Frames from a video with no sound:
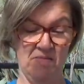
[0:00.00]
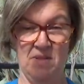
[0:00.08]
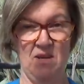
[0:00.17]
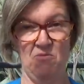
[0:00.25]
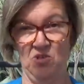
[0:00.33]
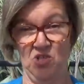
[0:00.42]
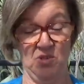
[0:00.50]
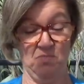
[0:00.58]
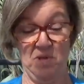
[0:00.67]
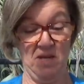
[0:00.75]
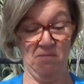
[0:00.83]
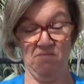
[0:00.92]
They would just
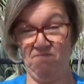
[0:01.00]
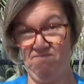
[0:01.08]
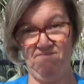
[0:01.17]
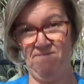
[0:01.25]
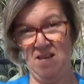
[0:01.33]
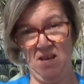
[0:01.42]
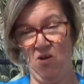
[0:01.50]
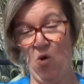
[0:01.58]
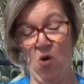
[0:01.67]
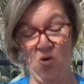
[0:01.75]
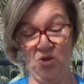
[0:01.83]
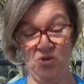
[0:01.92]
be
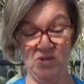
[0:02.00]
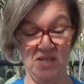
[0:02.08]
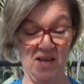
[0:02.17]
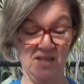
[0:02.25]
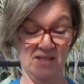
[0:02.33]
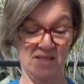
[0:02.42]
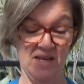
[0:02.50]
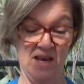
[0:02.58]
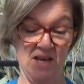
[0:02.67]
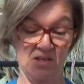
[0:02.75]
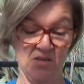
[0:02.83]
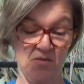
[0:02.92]
argued against
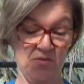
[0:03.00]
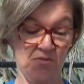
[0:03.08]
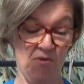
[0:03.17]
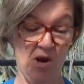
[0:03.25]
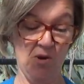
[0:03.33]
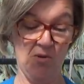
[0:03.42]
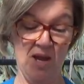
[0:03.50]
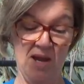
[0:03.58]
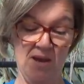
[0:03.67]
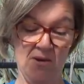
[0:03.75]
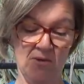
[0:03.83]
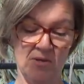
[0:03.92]
and thrown
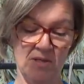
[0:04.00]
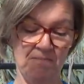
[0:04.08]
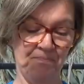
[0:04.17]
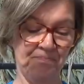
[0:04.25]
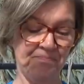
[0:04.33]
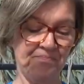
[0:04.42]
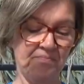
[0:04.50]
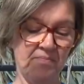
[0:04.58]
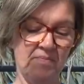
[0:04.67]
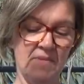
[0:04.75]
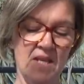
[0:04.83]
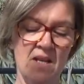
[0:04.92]
out.
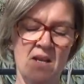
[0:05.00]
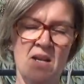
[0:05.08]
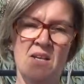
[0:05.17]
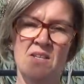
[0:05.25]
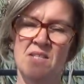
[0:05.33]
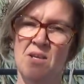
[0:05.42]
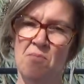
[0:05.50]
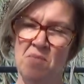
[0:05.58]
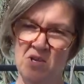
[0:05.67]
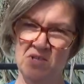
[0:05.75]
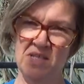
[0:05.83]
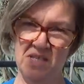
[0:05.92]
So
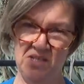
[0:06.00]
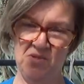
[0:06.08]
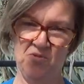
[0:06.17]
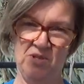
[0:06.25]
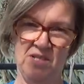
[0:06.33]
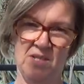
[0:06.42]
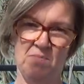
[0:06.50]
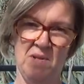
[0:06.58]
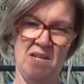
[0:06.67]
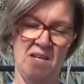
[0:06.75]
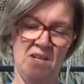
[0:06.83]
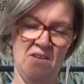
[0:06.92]
most historians
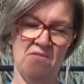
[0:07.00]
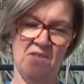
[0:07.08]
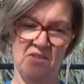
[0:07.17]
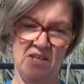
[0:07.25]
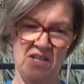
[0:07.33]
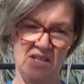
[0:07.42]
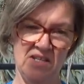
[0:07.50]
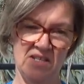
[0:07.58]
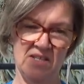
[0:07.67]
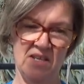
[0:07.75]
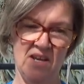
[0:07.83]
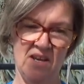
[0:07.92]
believe that
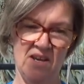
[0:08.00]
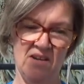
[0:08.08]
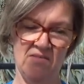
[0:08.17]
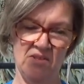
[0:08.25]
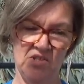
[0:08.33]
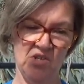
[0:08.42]
these the